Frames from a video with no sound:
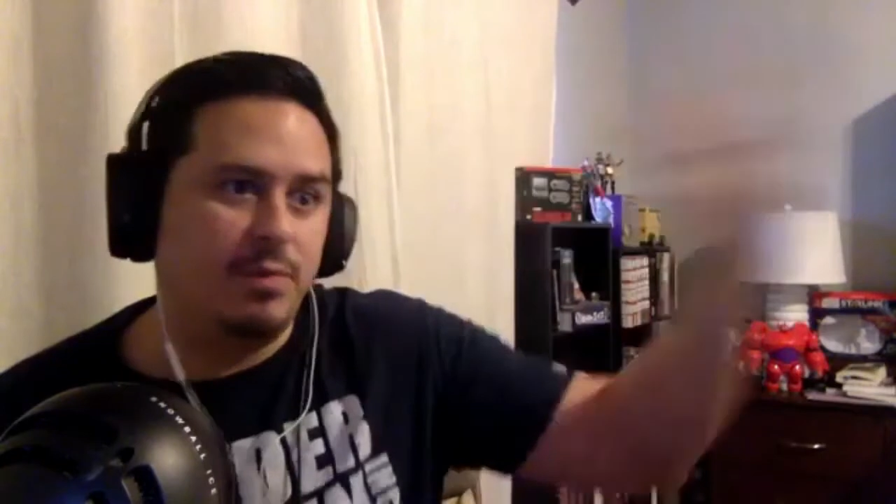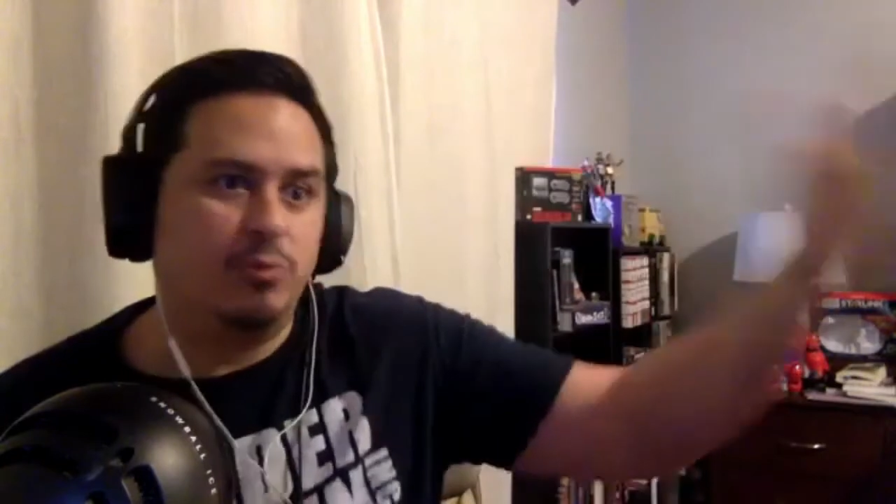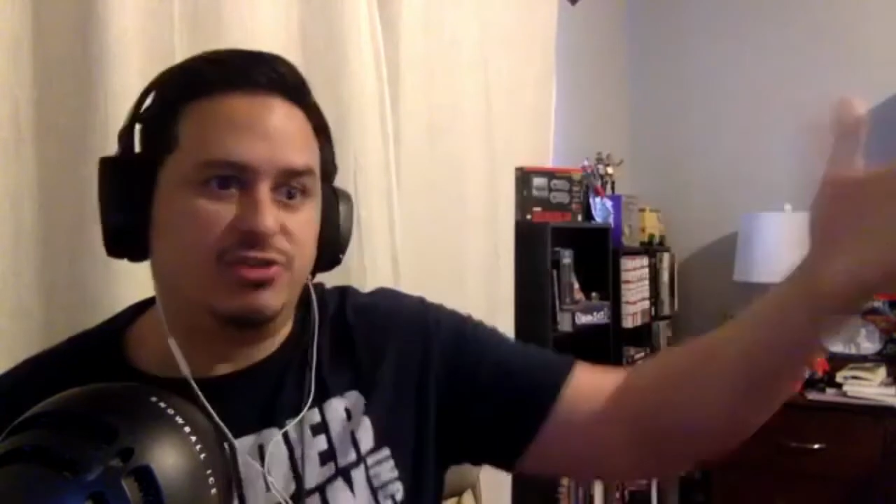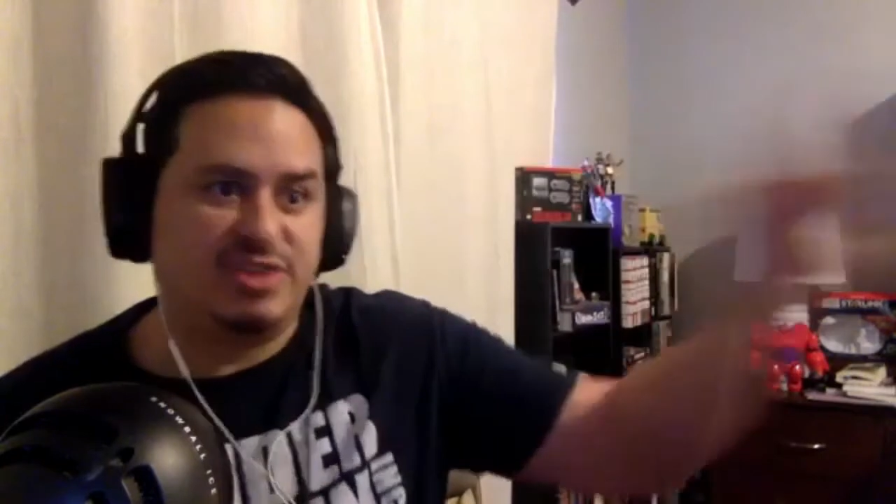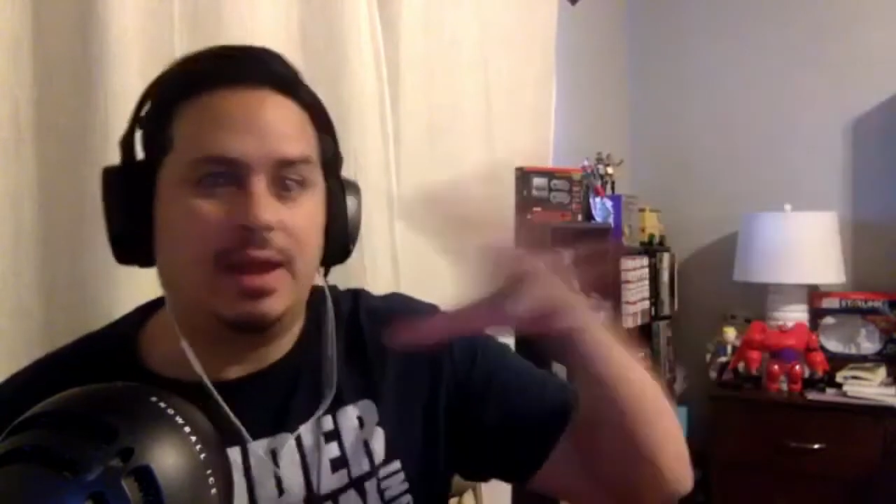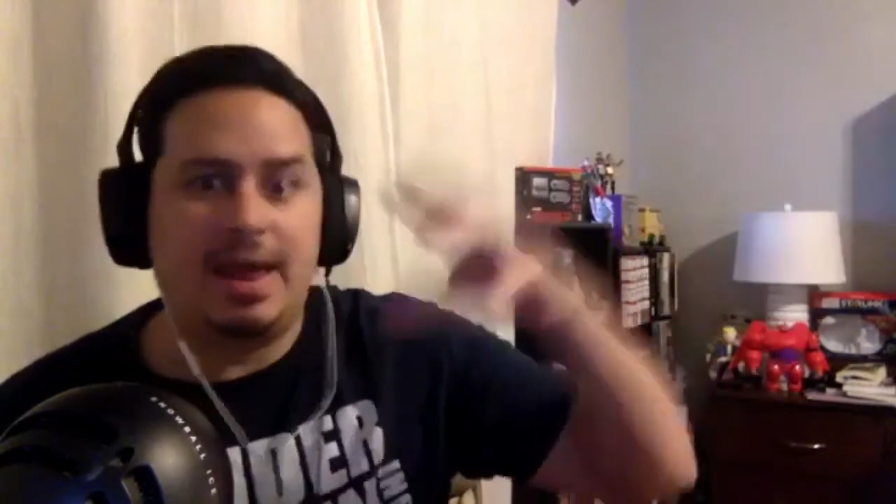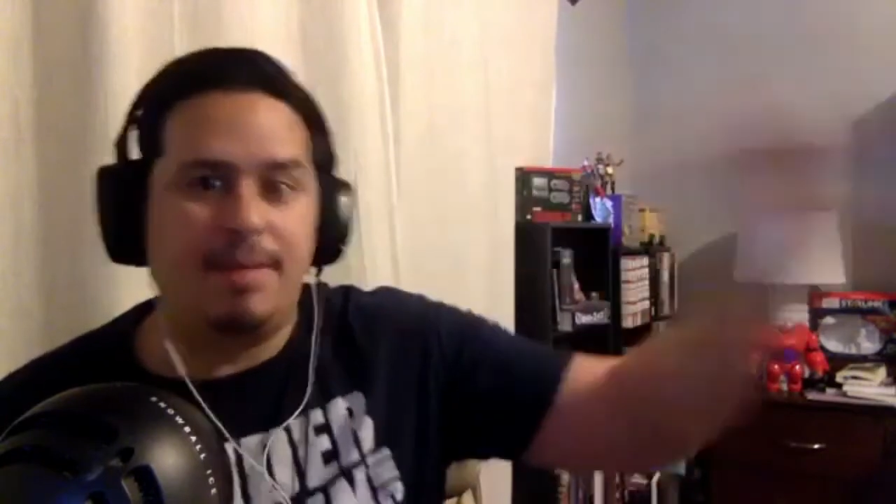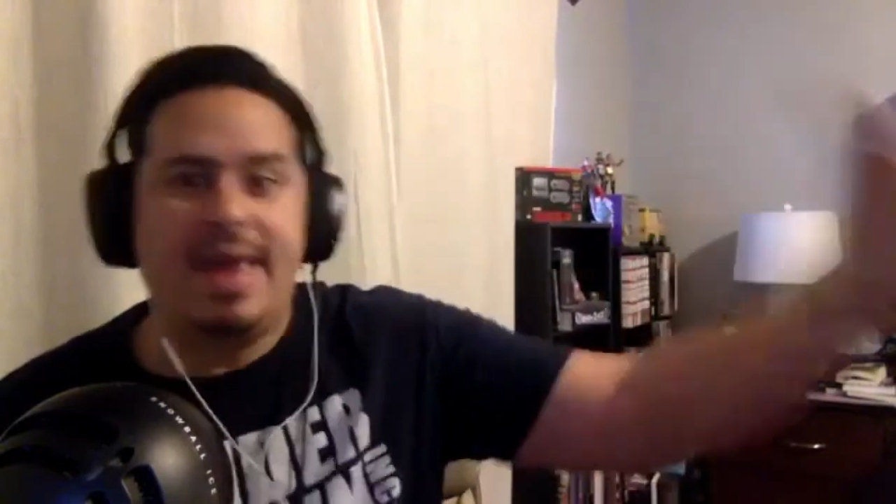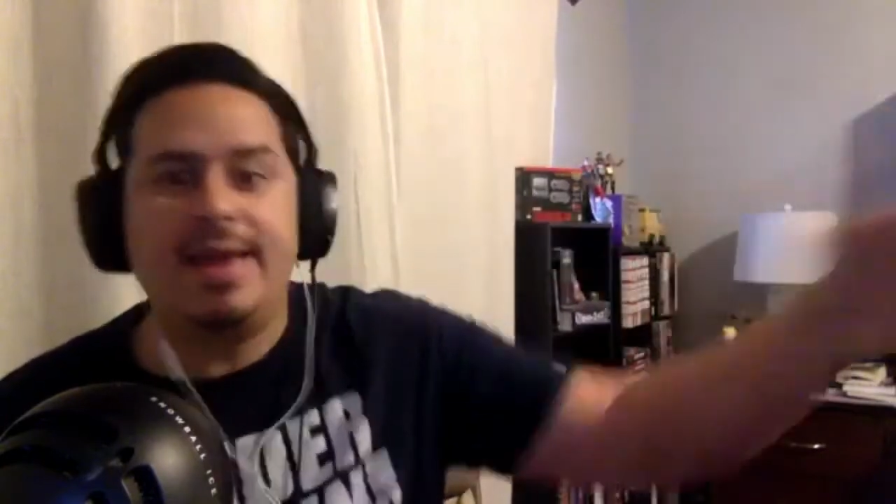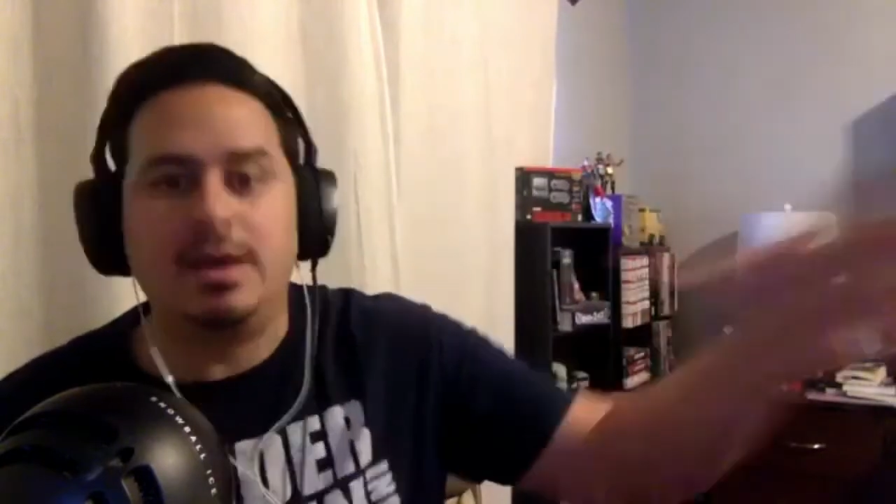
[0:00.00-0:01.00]
see a lot of
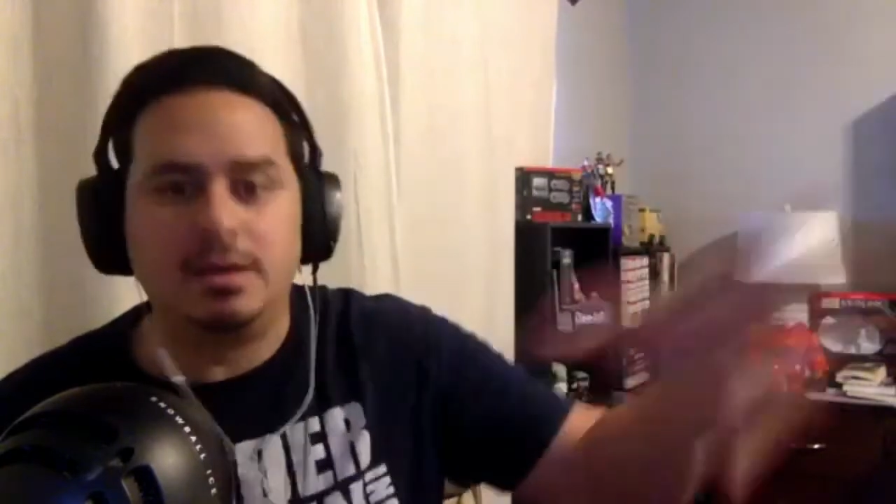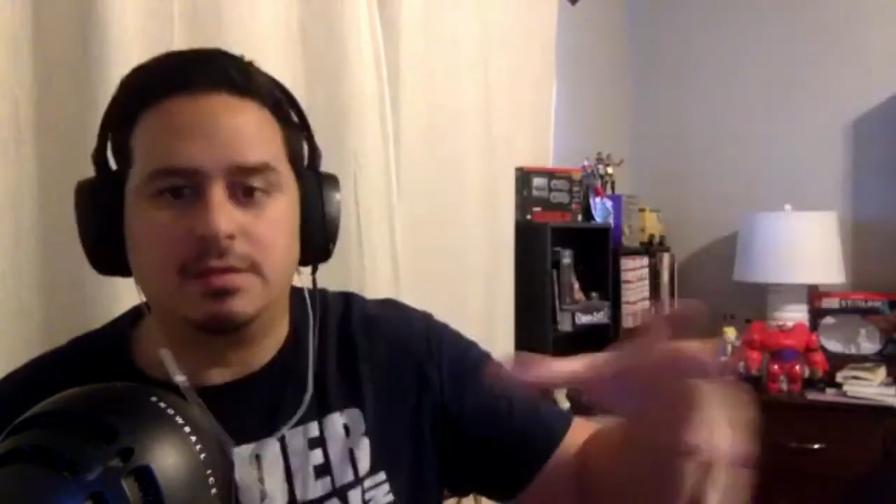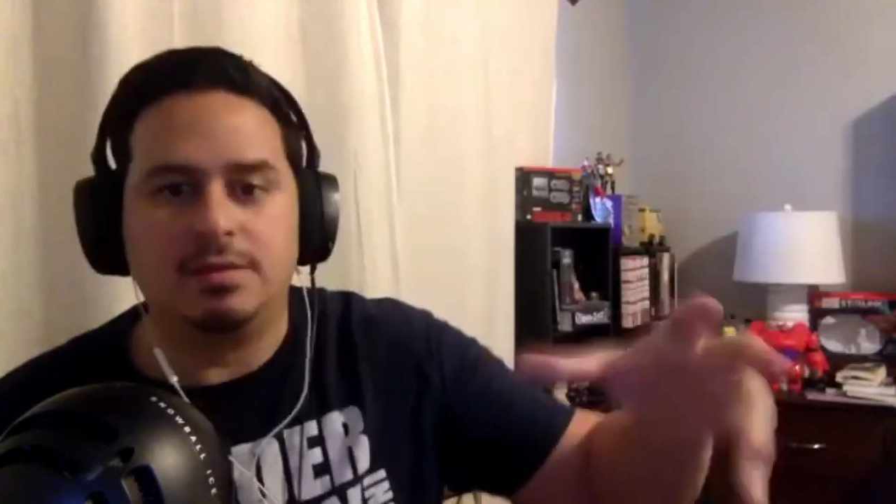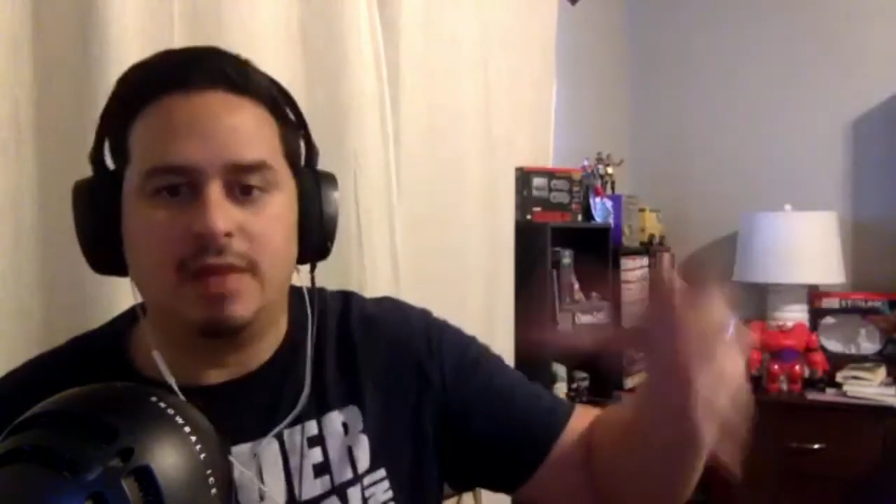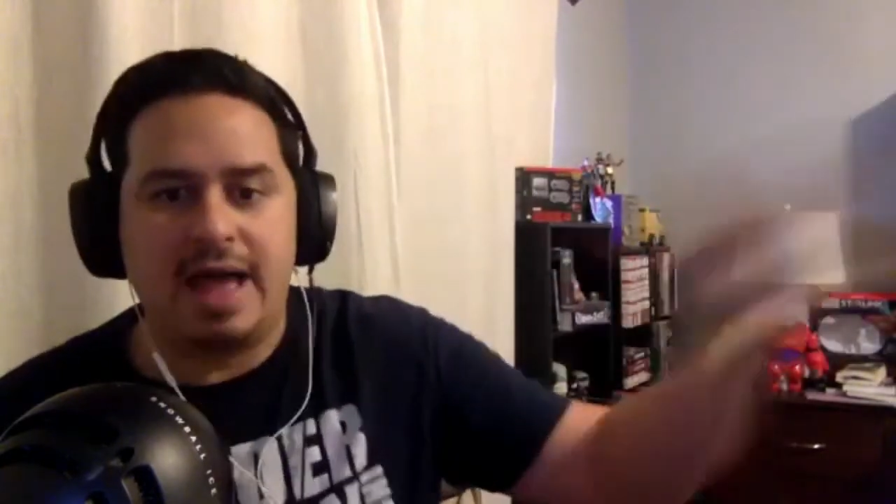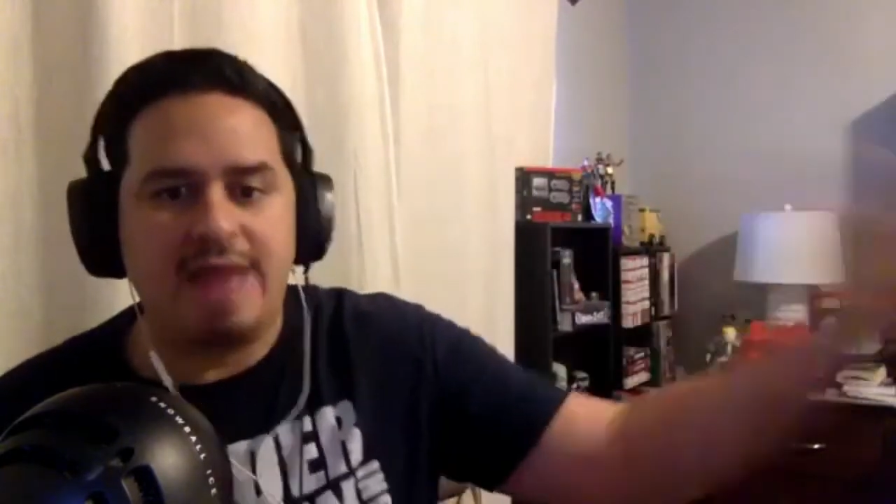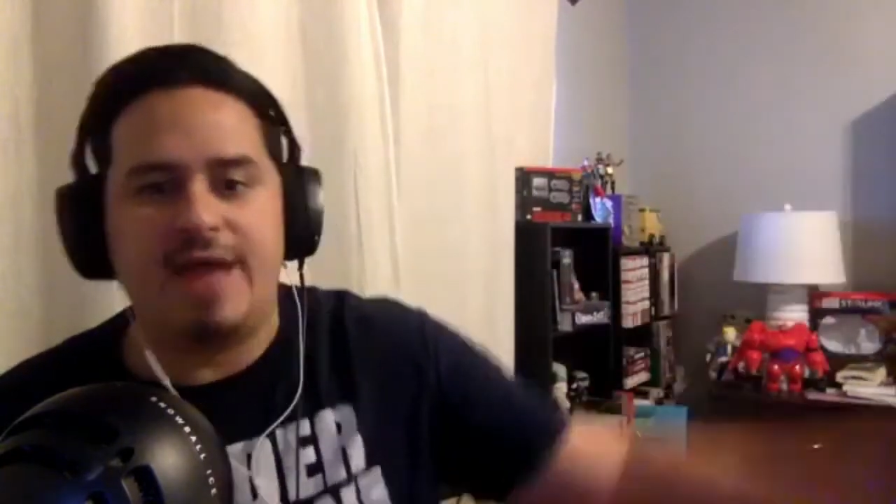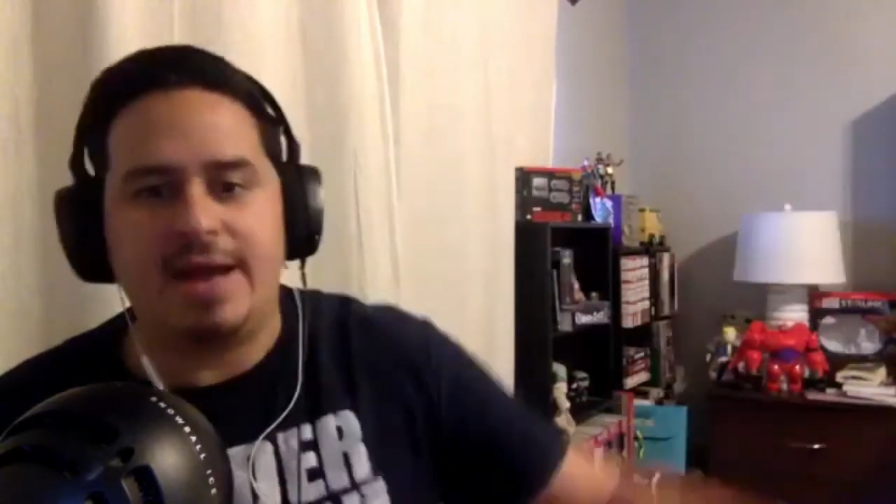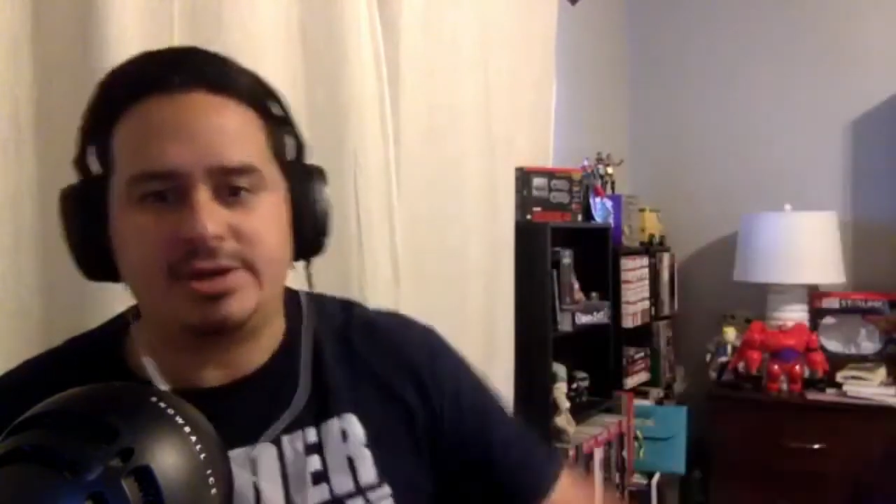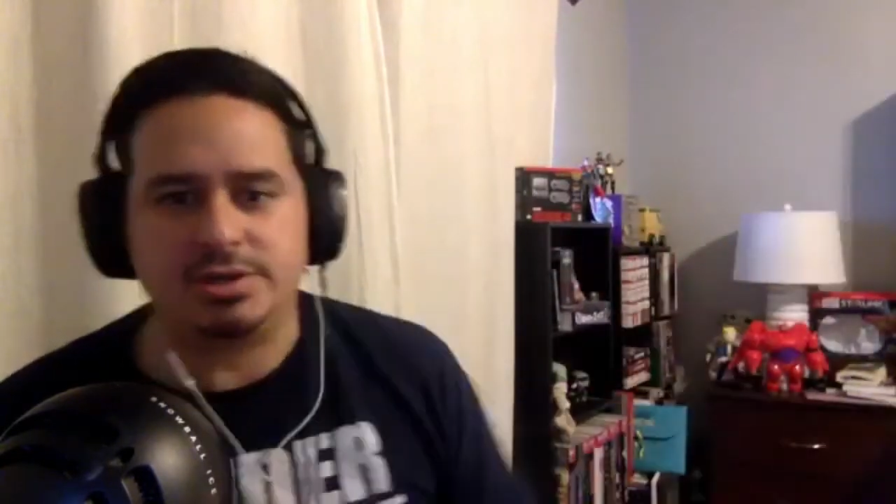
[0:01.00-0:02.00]
manga live
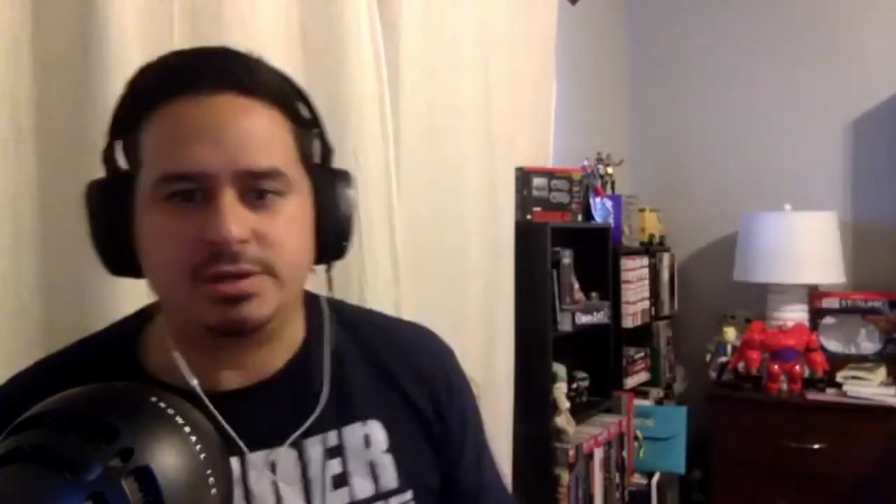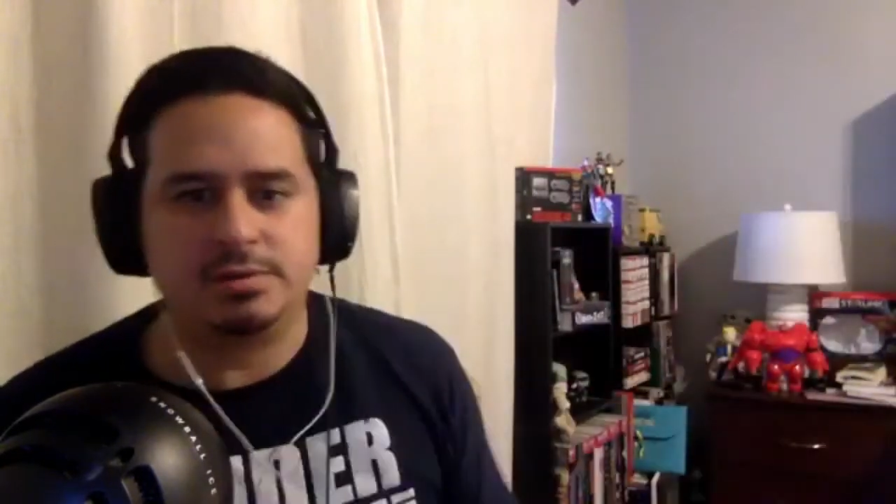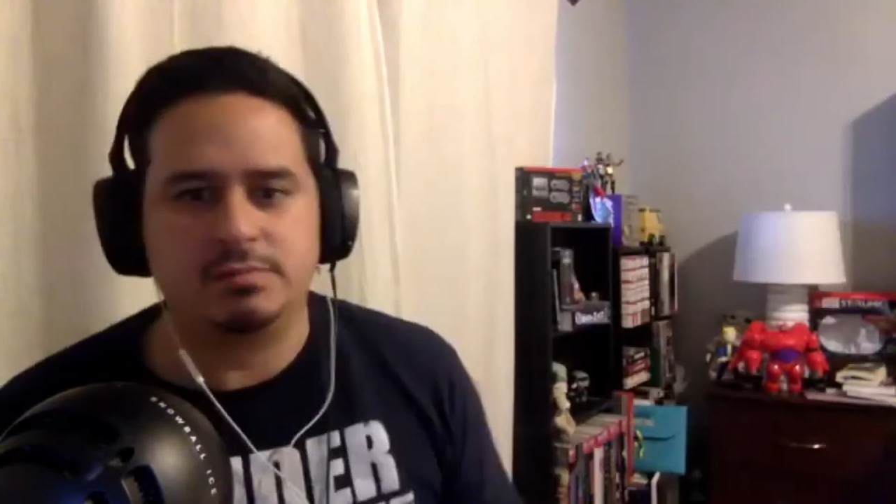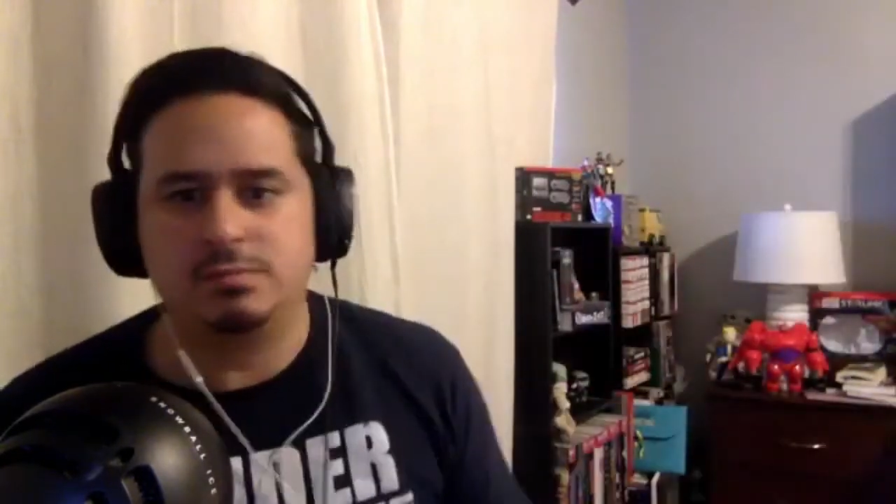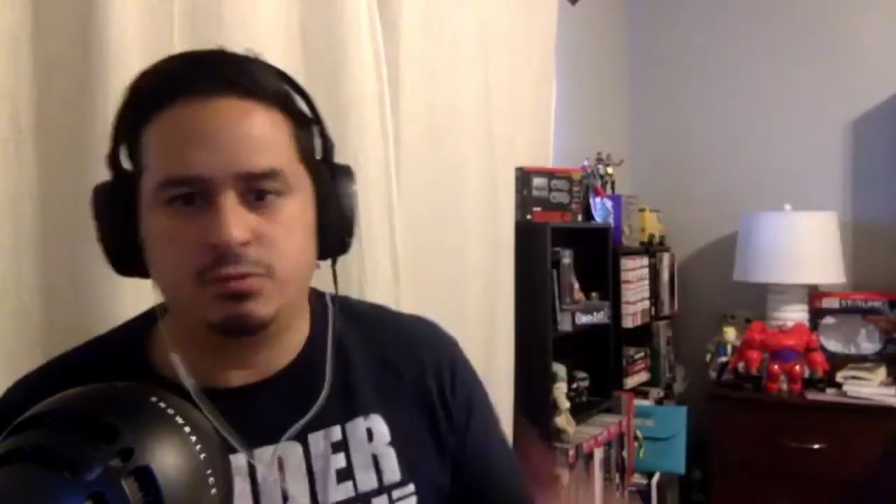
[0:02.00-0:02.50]
action